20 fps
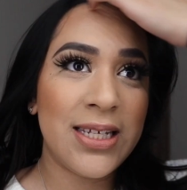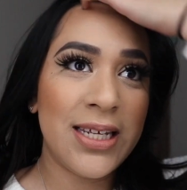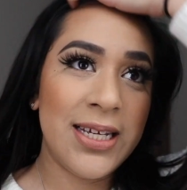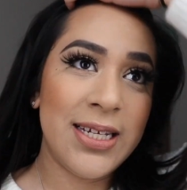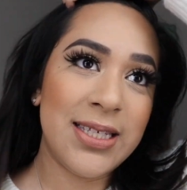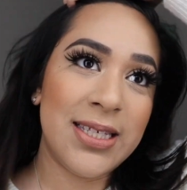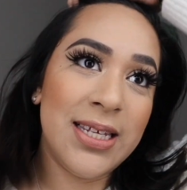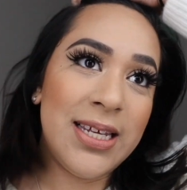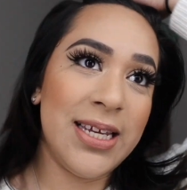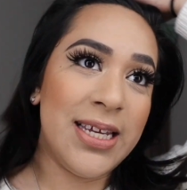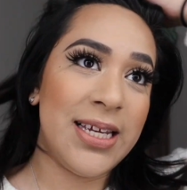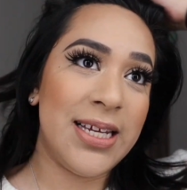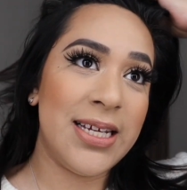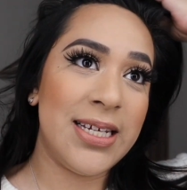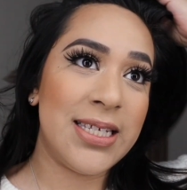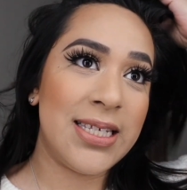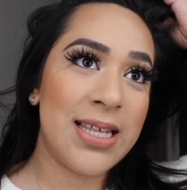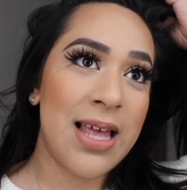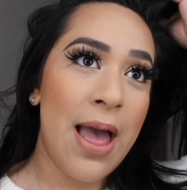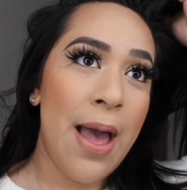It
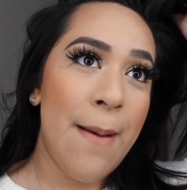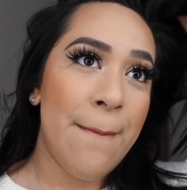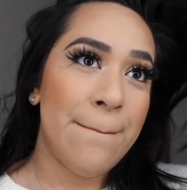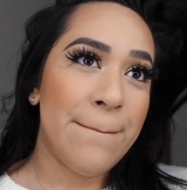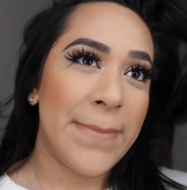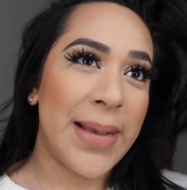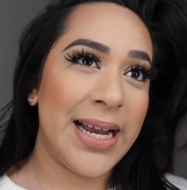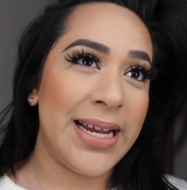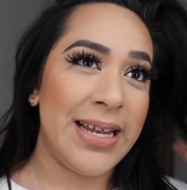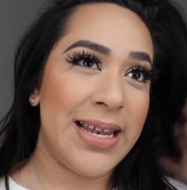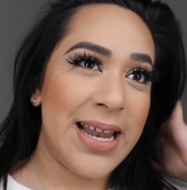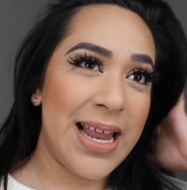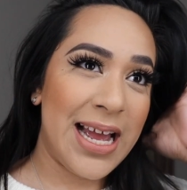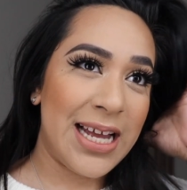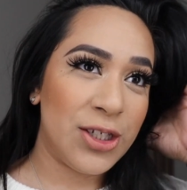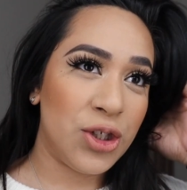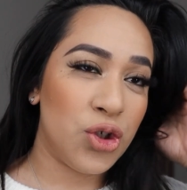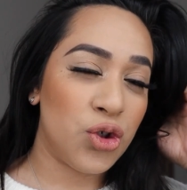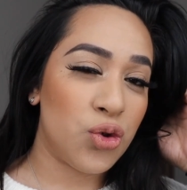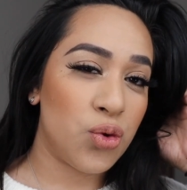is my
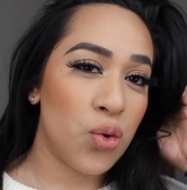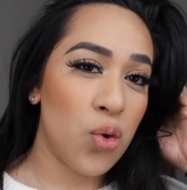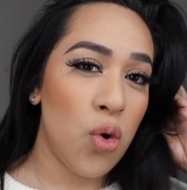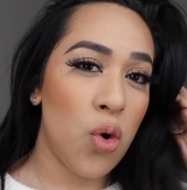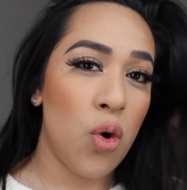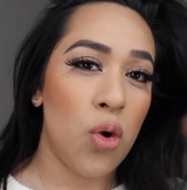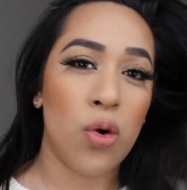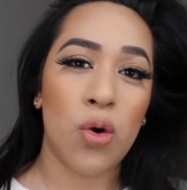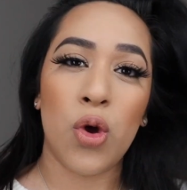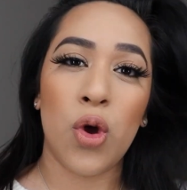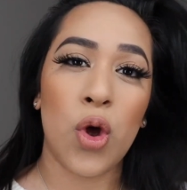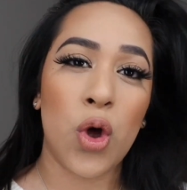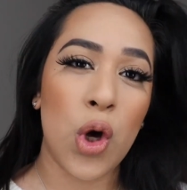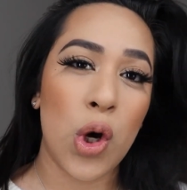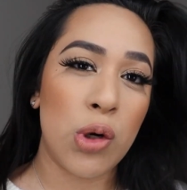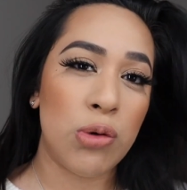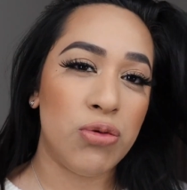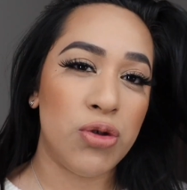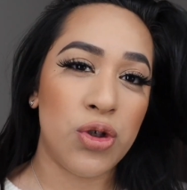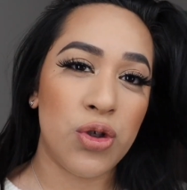natural
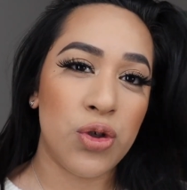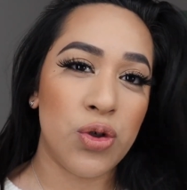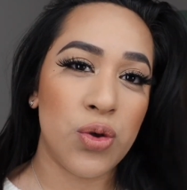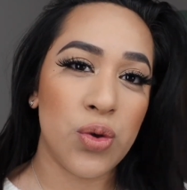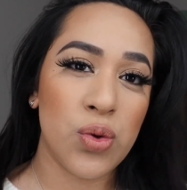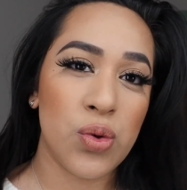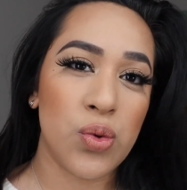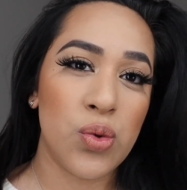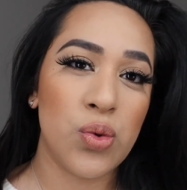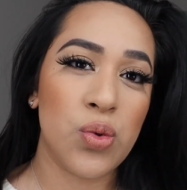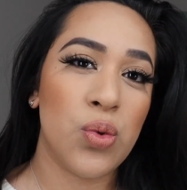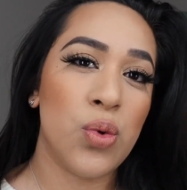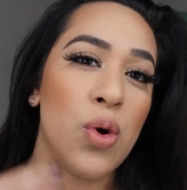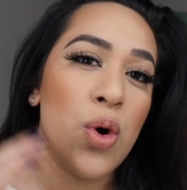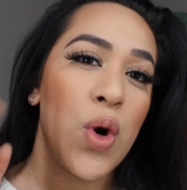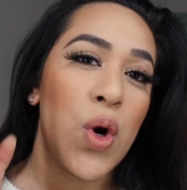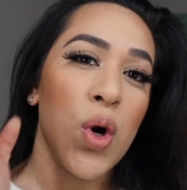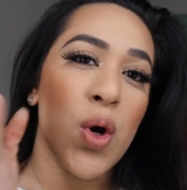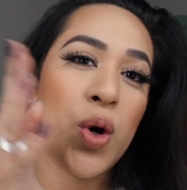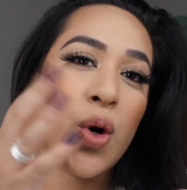go-to